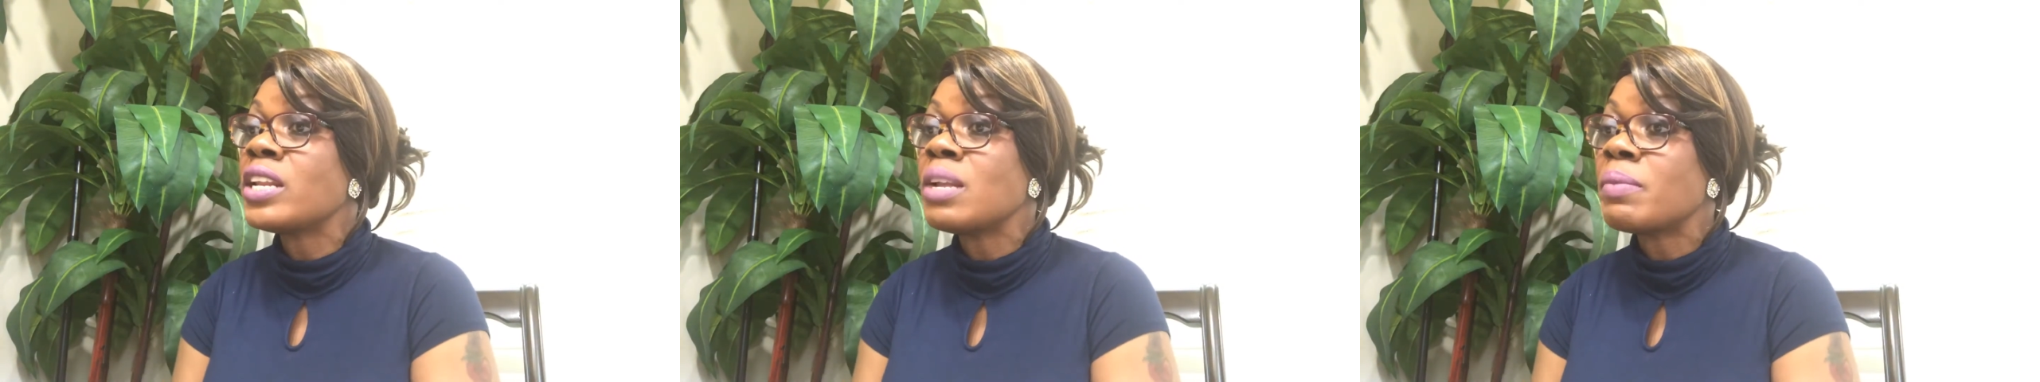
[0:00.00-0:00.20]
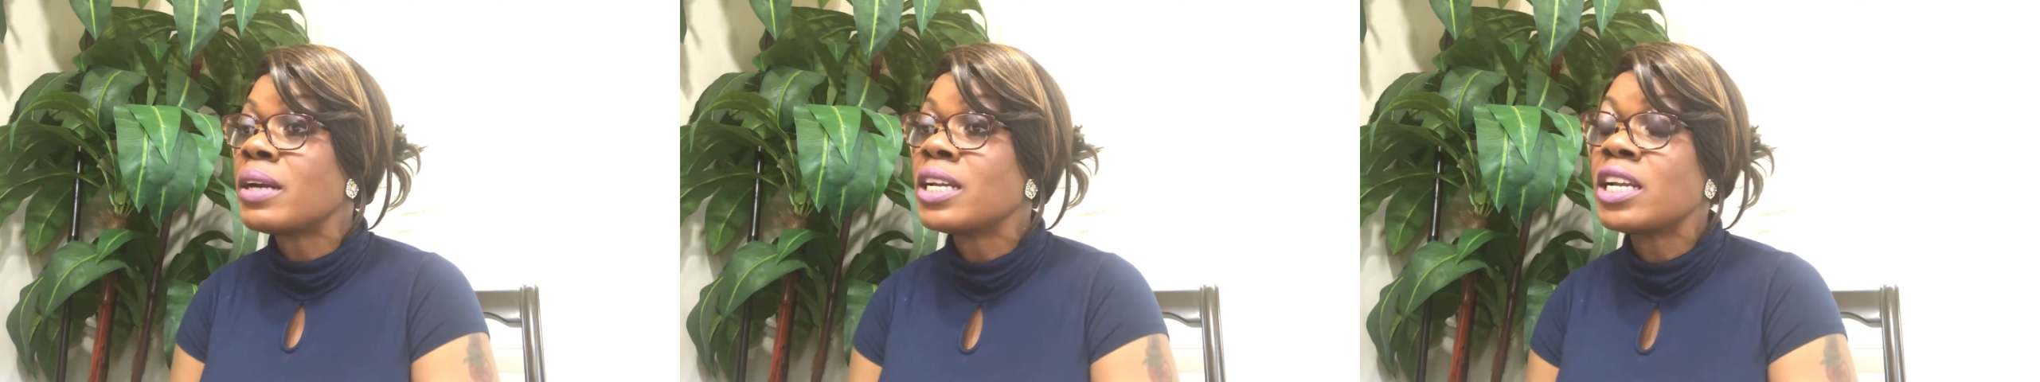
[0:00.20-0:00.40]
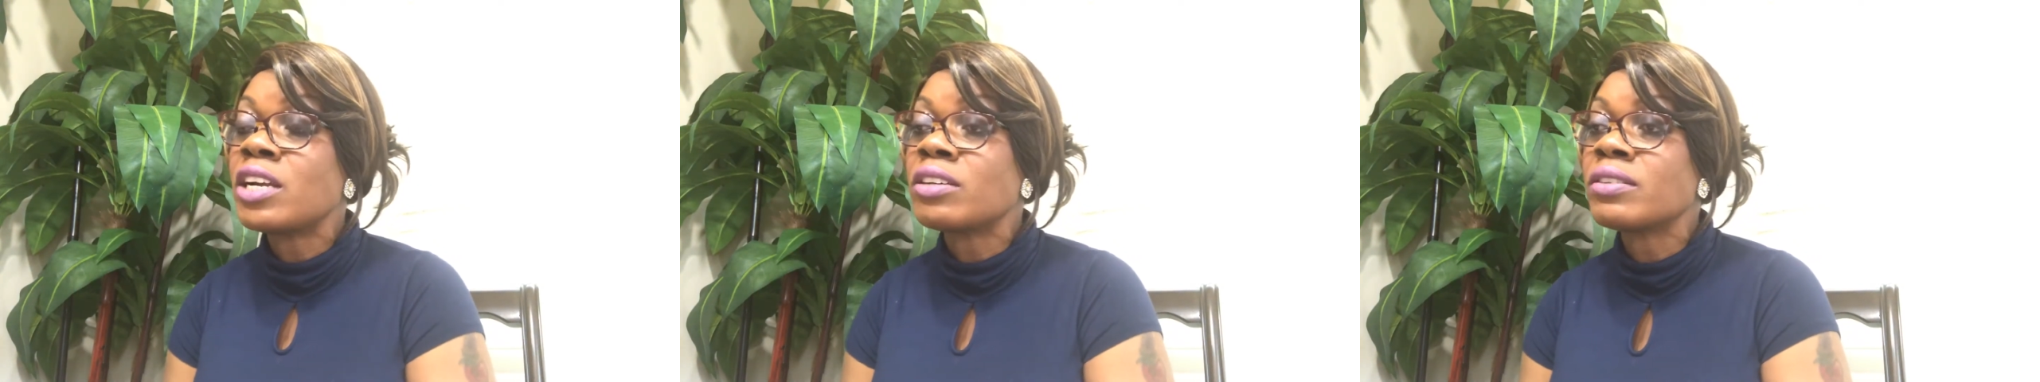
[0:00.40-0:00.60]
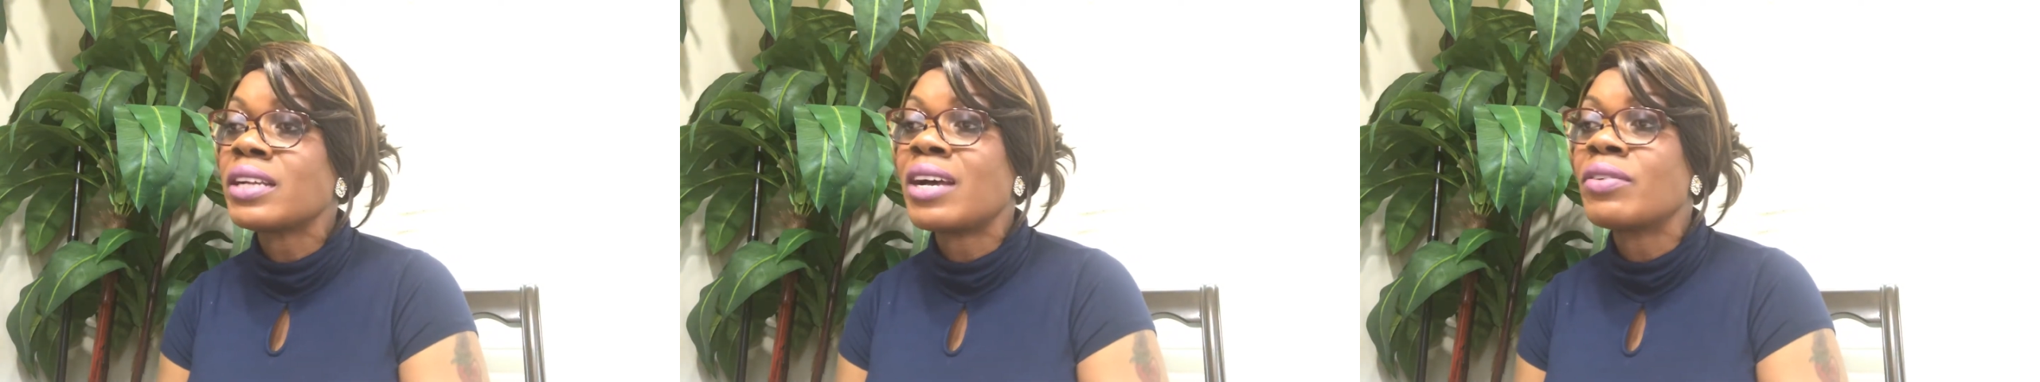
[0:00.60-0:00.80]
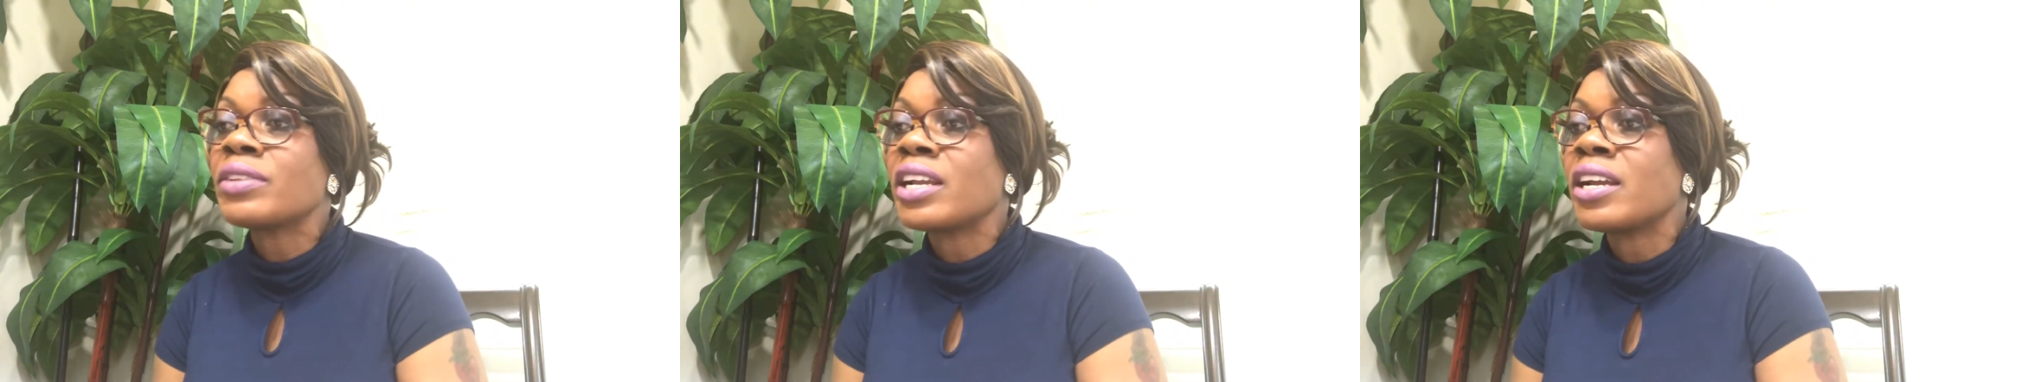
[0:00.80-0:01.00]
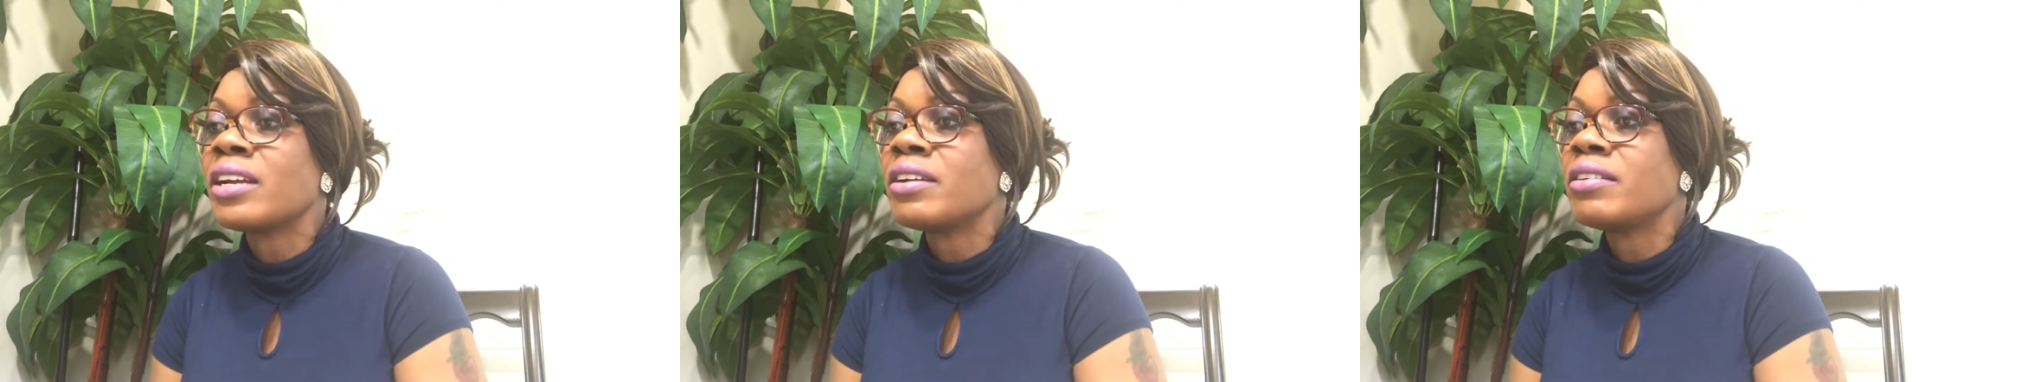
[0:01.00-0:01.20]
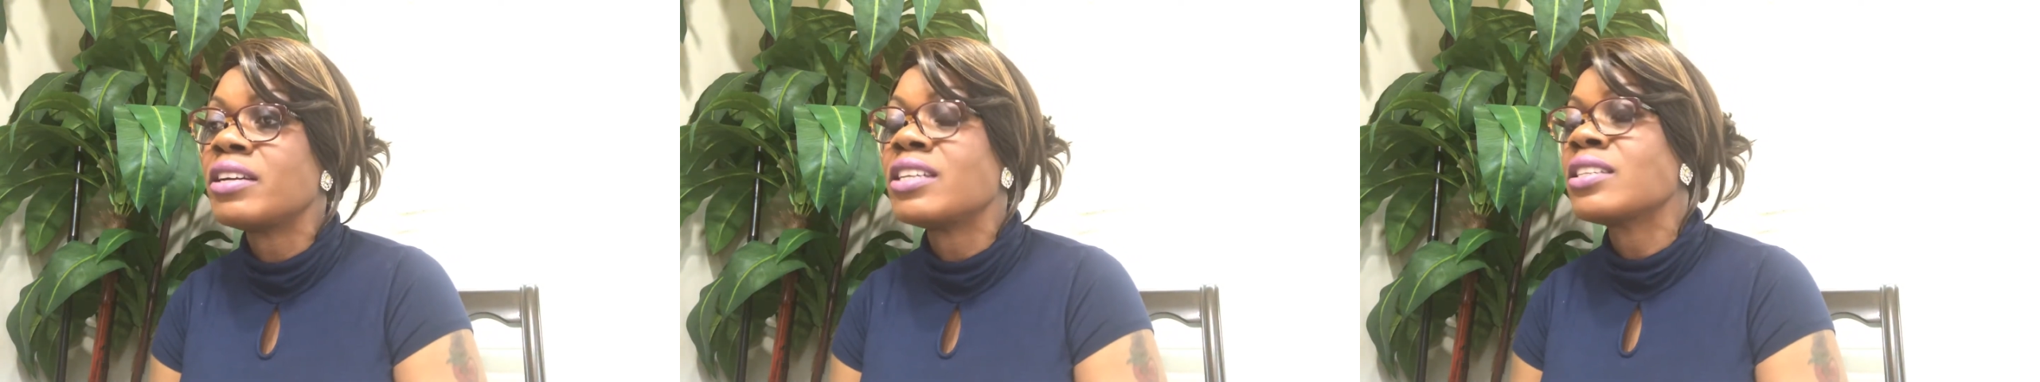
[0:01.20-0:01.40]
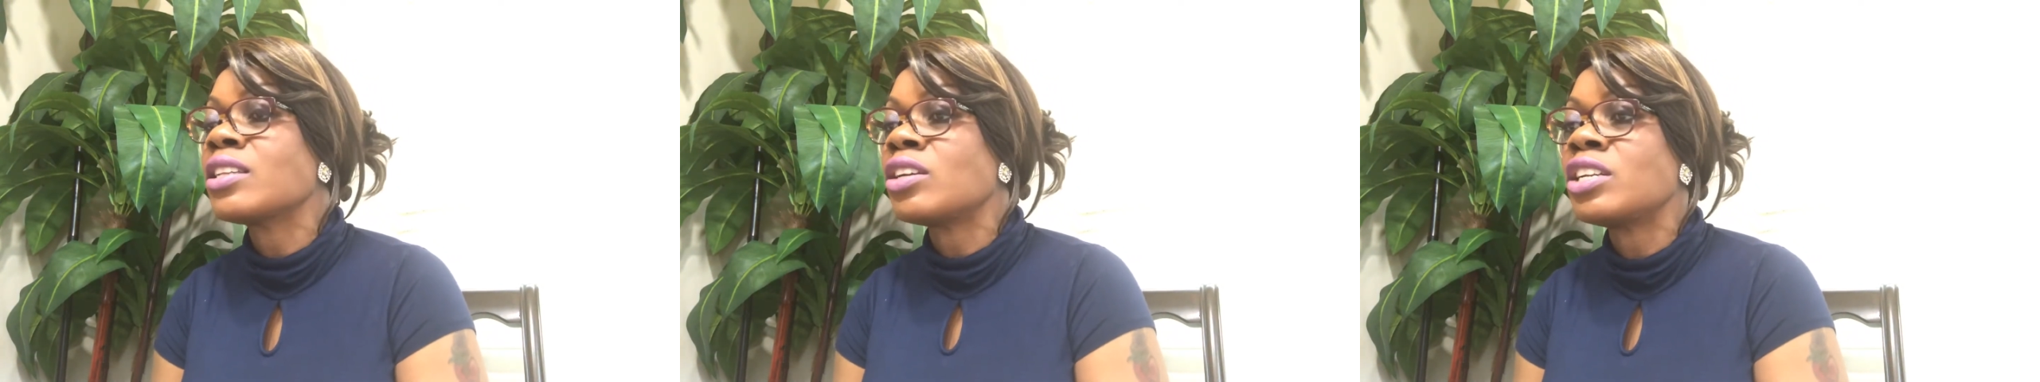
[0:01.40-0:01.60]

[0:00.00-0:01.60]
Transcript: So if anybody else out there